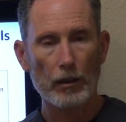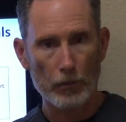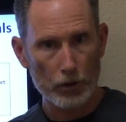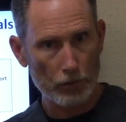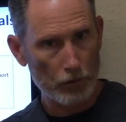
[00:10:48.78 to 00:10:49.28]

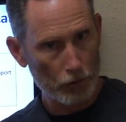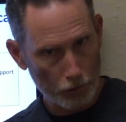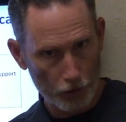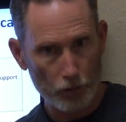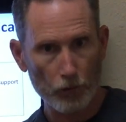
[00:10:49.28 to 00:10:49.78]
Number 2,
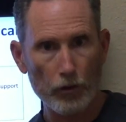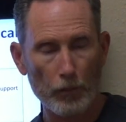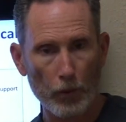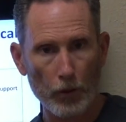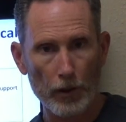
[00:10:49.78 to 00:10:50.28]
nutritional
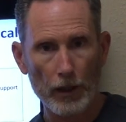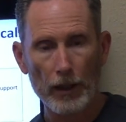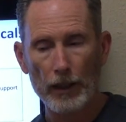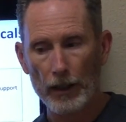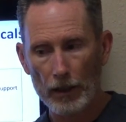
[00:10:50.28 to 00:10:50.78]
support.
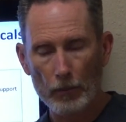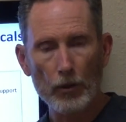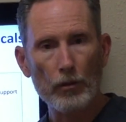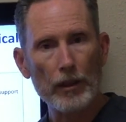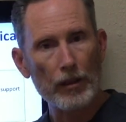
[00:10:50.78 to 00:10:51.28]
And
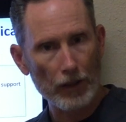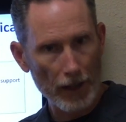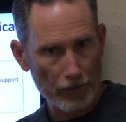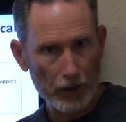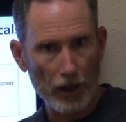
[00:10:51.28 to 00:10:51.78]
number 3 is
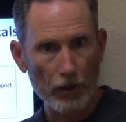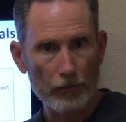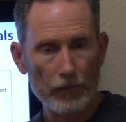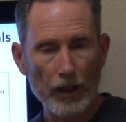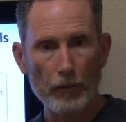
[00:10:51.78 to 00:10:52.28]
lifestyle.
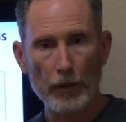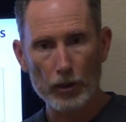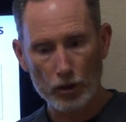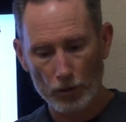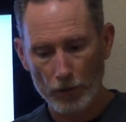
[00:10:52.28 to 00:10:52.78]

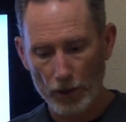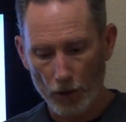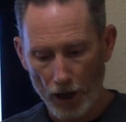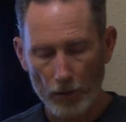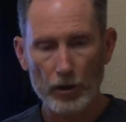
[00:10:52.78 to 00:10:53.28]
Make sure we
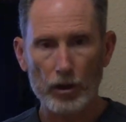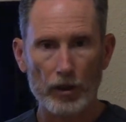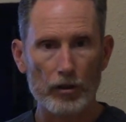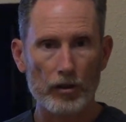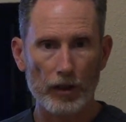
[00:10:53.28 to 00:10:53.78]
know how much
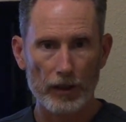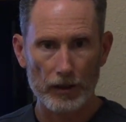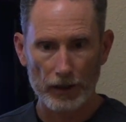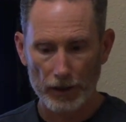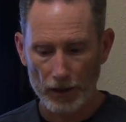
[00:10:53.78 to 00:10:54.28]

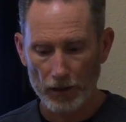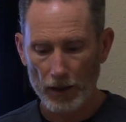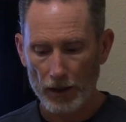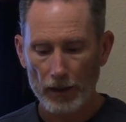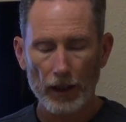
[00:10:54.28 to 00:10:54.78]
exercise to get
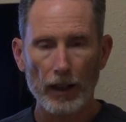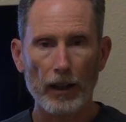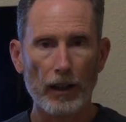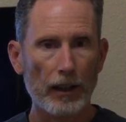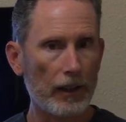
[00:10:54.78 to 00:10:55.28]

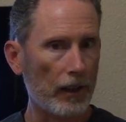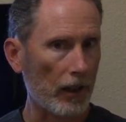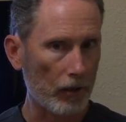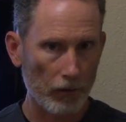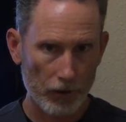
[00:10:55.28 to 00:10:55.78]
and
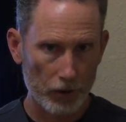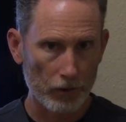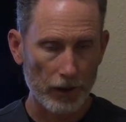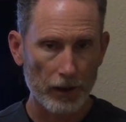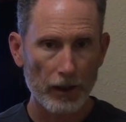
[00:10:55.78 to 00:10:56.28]
not
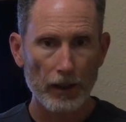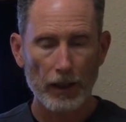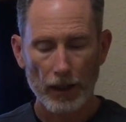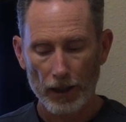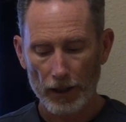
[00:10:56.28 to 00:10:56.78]
overdo it,
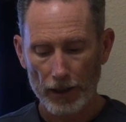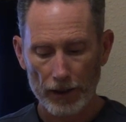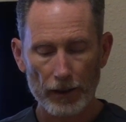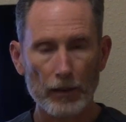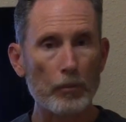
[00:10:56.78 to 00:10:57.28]

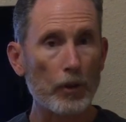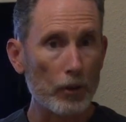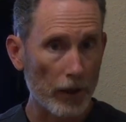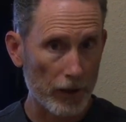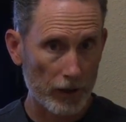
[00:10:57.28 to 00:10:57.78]
and then
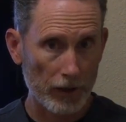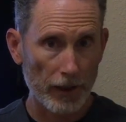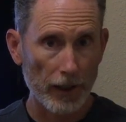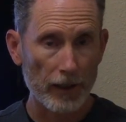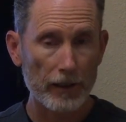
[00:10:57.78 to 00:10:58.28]
progress in
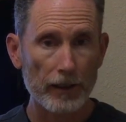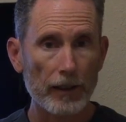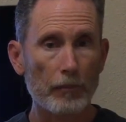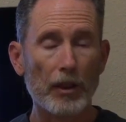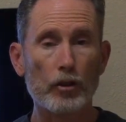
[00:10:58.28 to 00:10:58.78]
that.
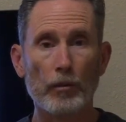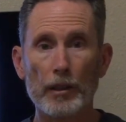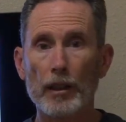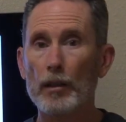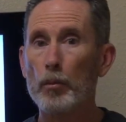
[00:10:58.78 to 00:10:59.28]
And make sure
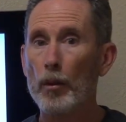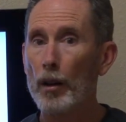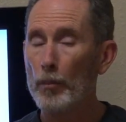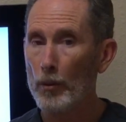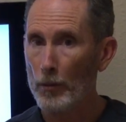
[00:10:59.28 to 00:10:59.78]
we're getting the
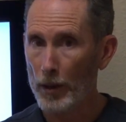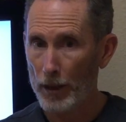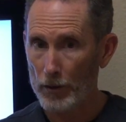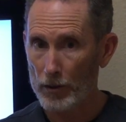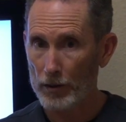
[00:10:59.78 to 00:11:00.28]
proper
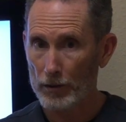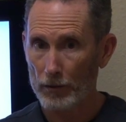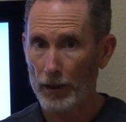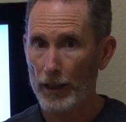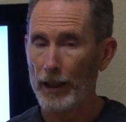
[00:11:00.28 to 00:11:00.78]
rest,
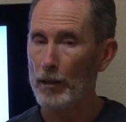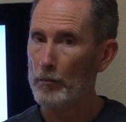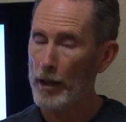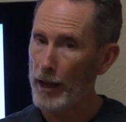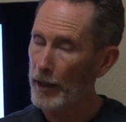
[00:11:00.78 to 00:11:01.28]
okay, and
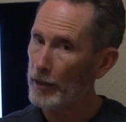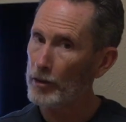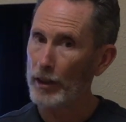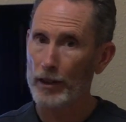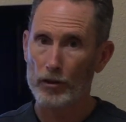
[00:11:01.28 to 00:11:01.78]

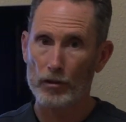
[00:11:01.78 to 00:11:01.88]
manage that